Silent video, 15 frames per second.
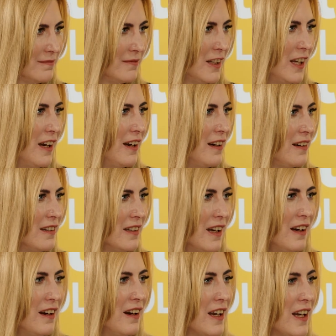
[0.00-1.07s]

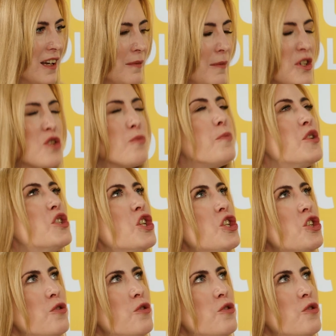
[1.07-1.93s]
Yeah, I can imagine. But did